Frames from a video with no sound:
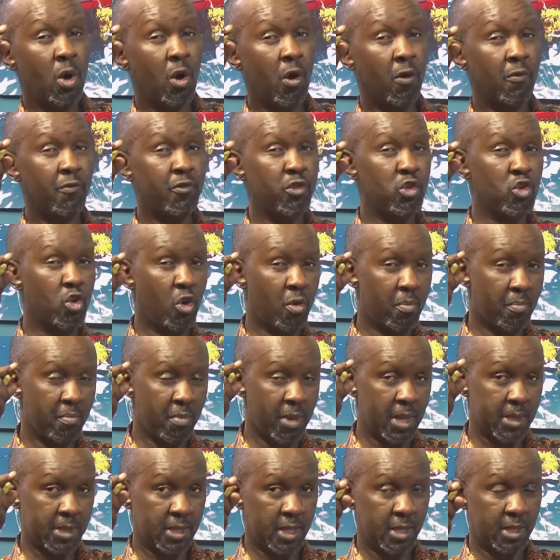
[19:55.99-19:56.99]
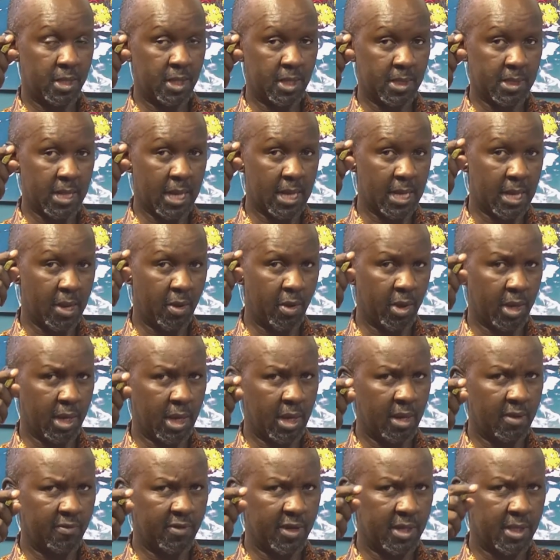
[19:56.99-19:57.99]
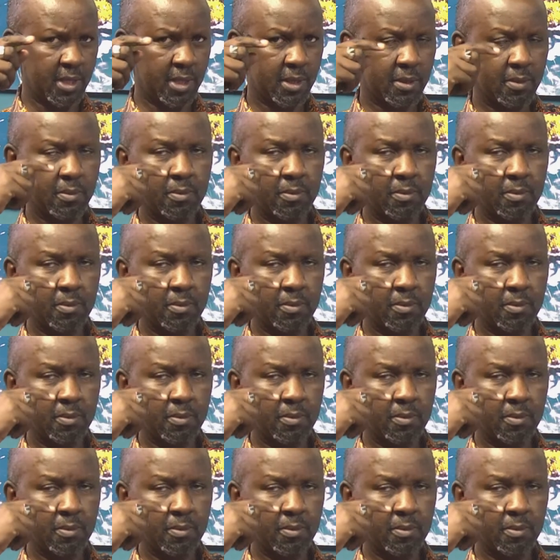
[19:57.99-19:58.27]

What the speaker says: of your messages are now irrelevant.